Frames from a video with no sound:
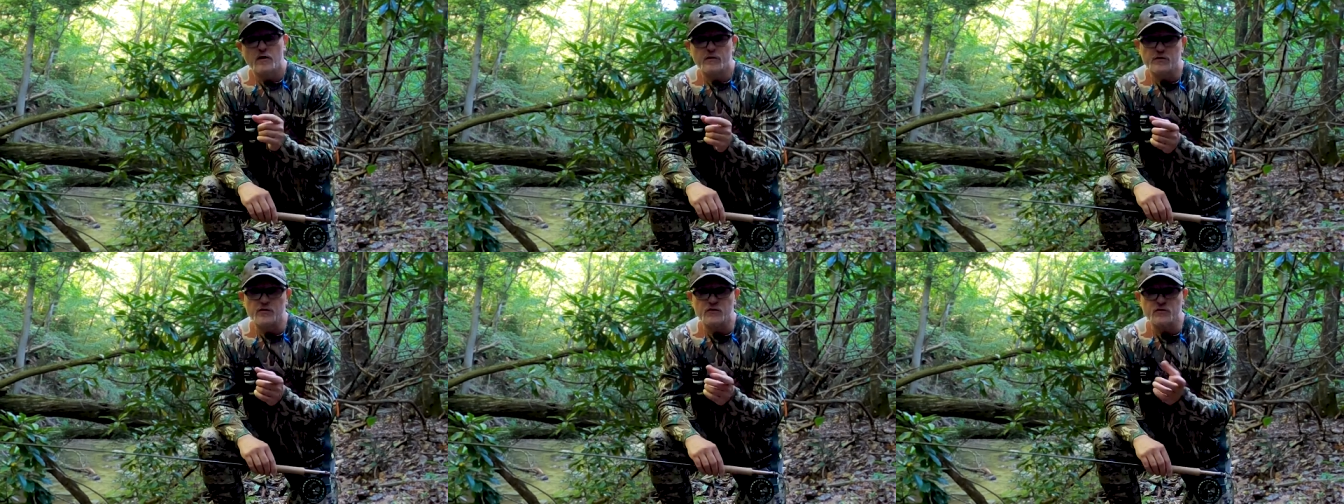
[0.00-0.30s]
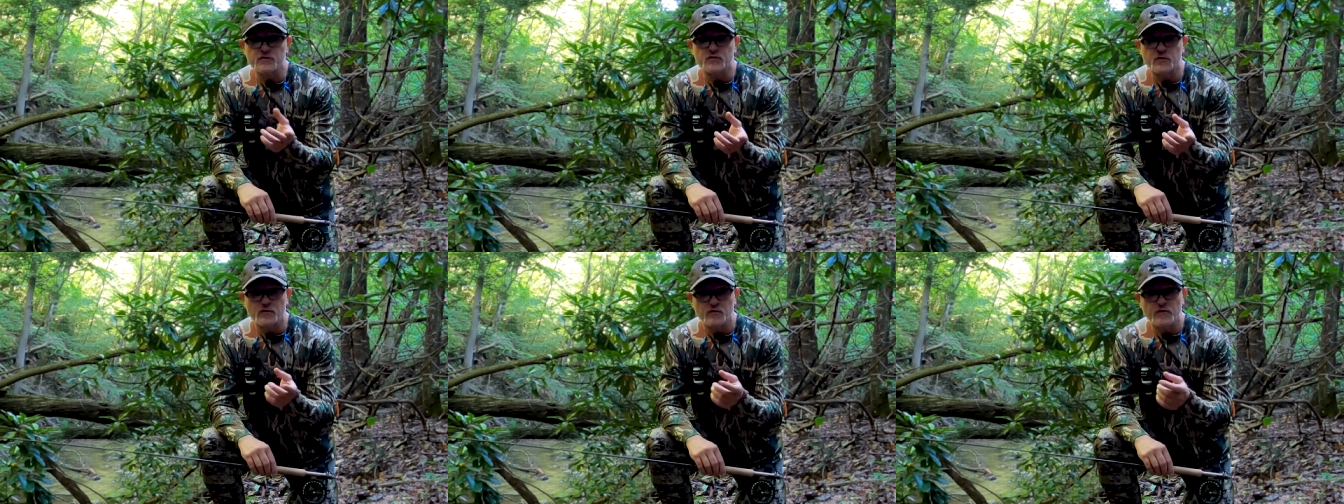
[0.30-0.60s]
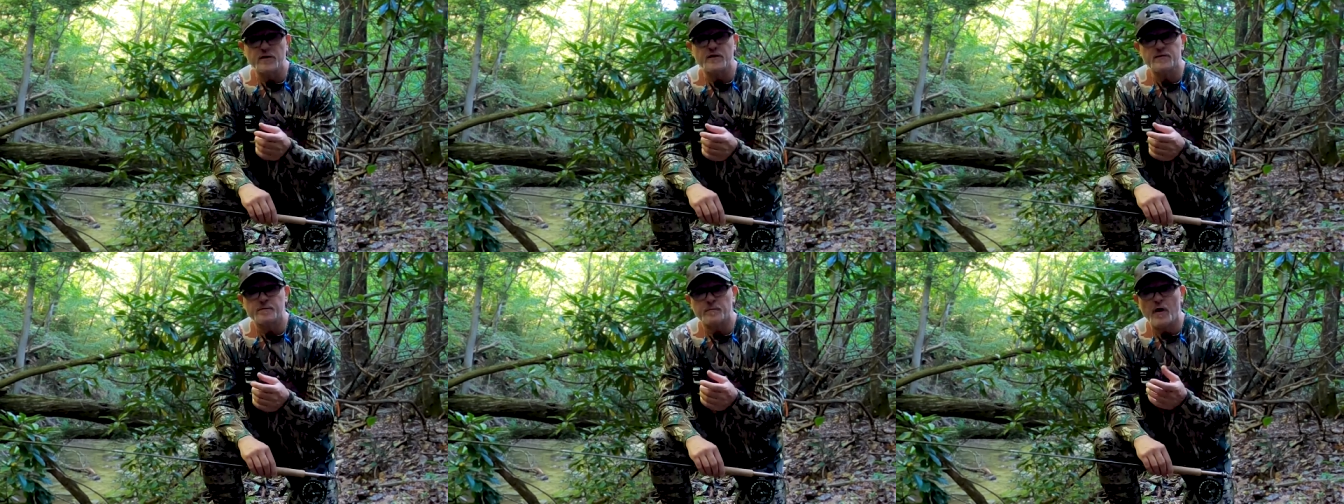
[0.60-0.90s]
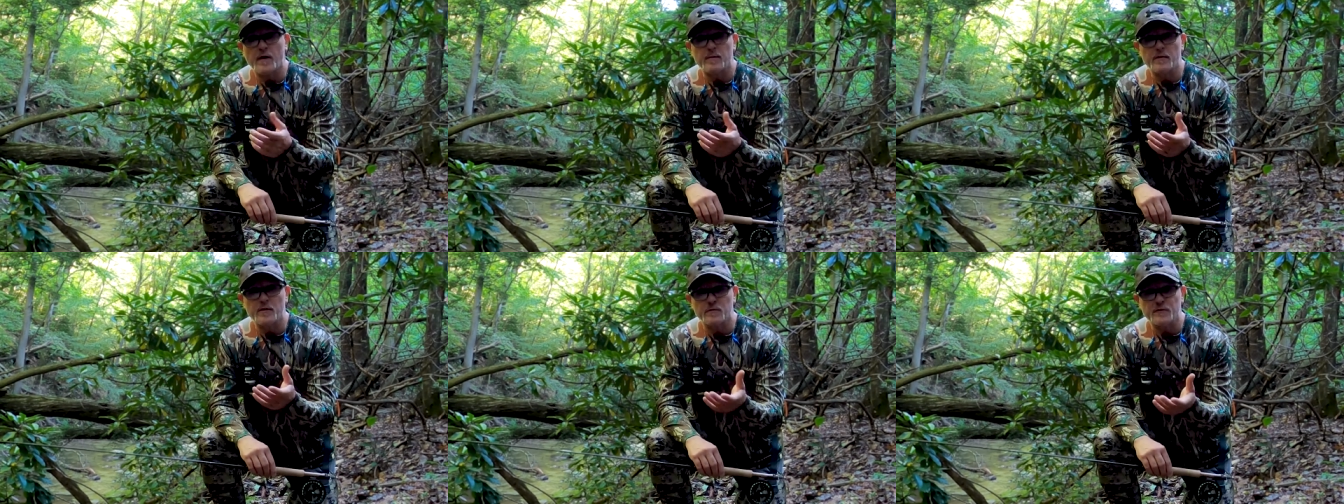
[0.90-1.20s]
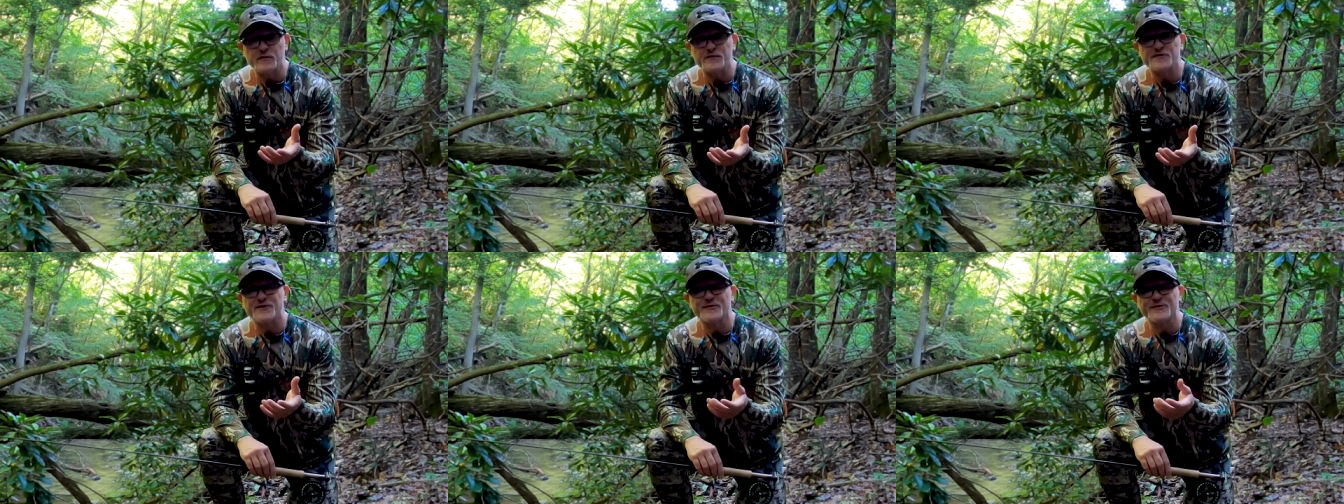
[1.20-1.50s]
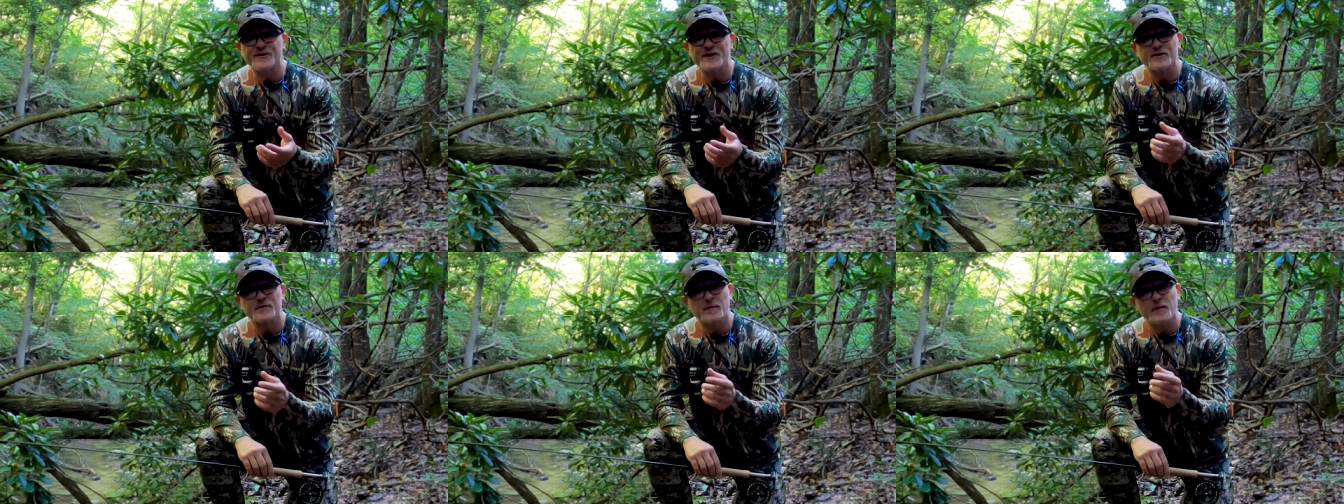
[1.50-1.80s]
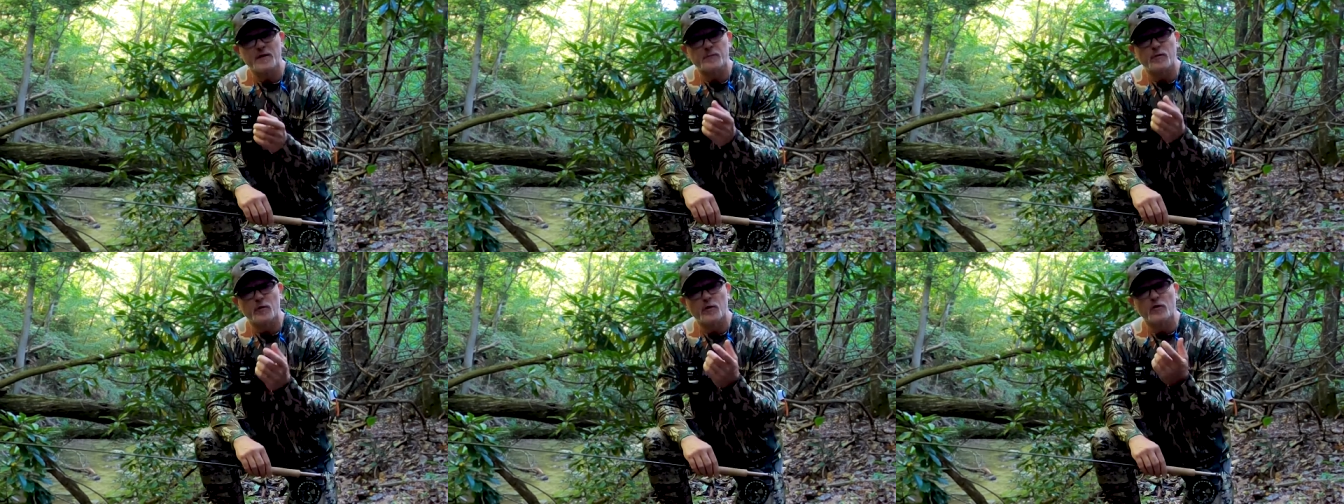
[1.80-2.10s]
used to. He probably still does,
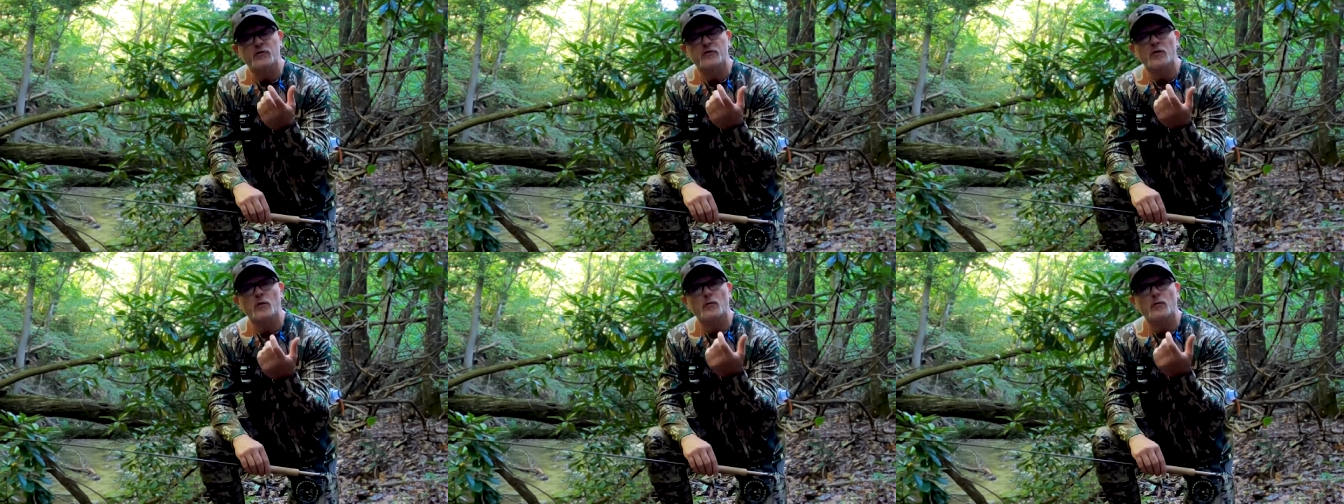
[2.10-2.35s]
but he puts